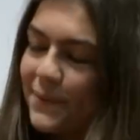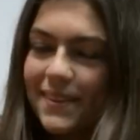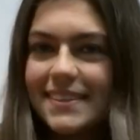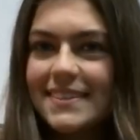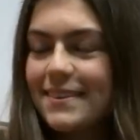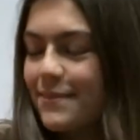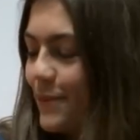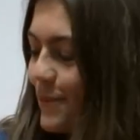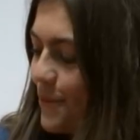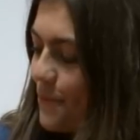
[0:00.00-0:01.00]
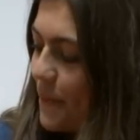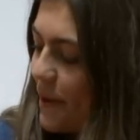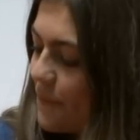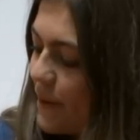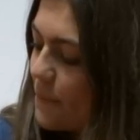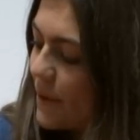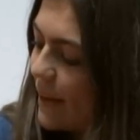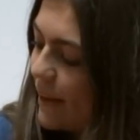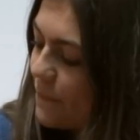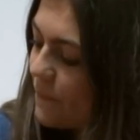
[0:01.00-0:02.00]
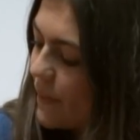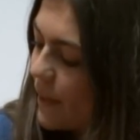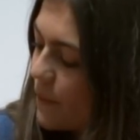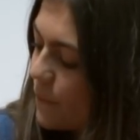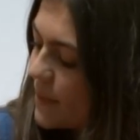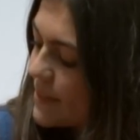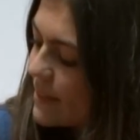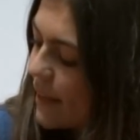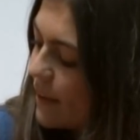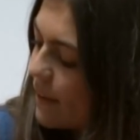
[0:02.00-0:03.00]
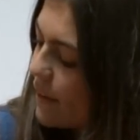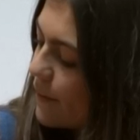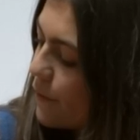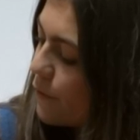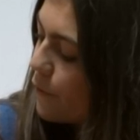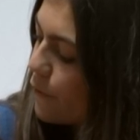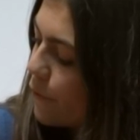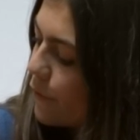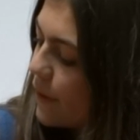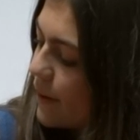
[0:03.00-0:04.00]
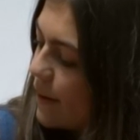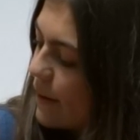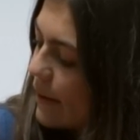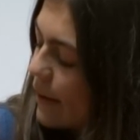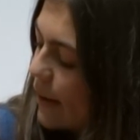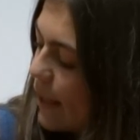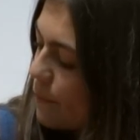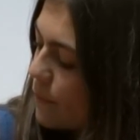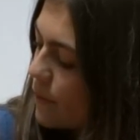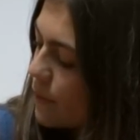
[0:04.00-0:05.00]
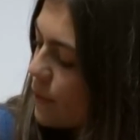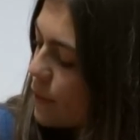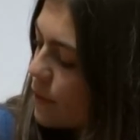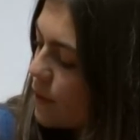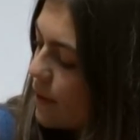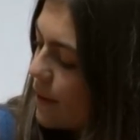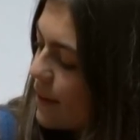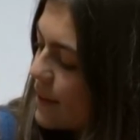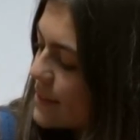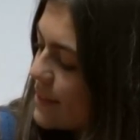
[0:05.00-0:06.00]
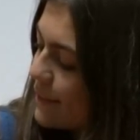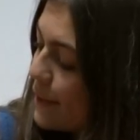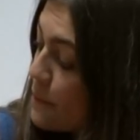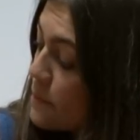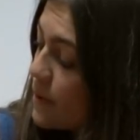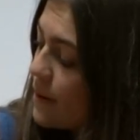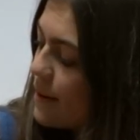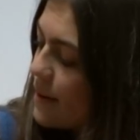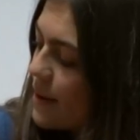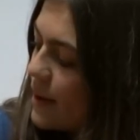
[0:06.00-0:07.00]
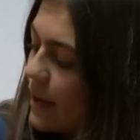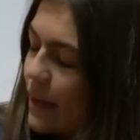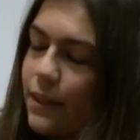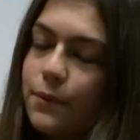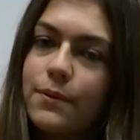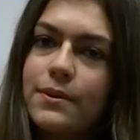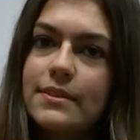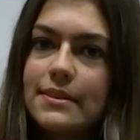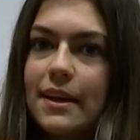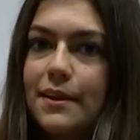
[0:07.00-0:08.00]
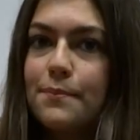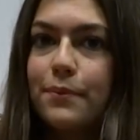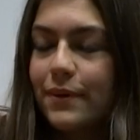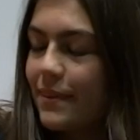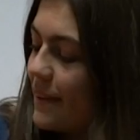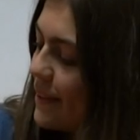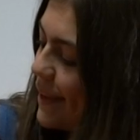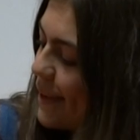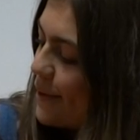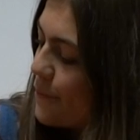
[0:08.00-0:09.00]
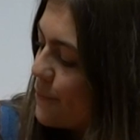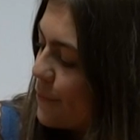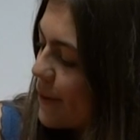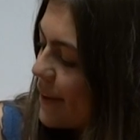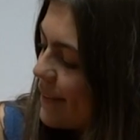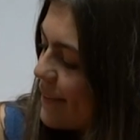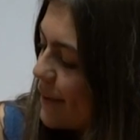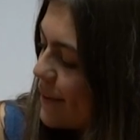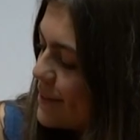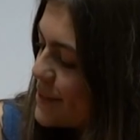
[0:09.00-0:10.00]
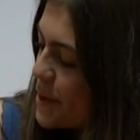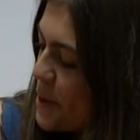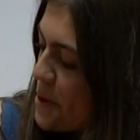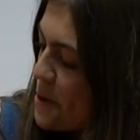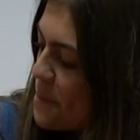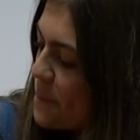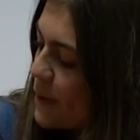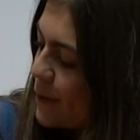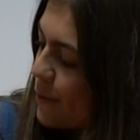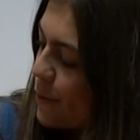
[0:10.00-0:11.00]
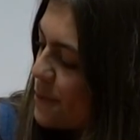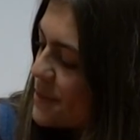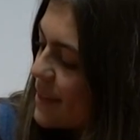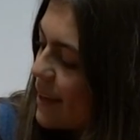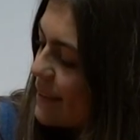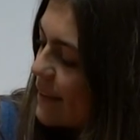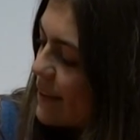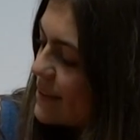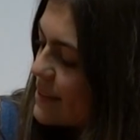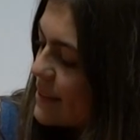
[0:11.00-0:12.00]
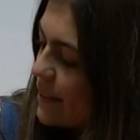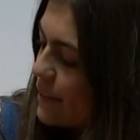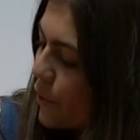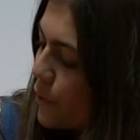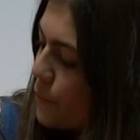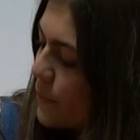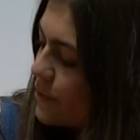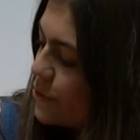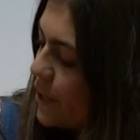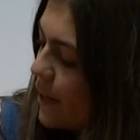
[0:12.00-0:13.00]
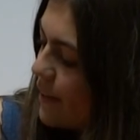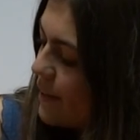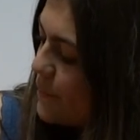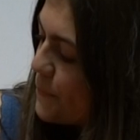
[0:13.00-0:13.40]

this is a photo of my family. It was taken on 11th September. It was an important day for Catalans because Catalans did a human chain.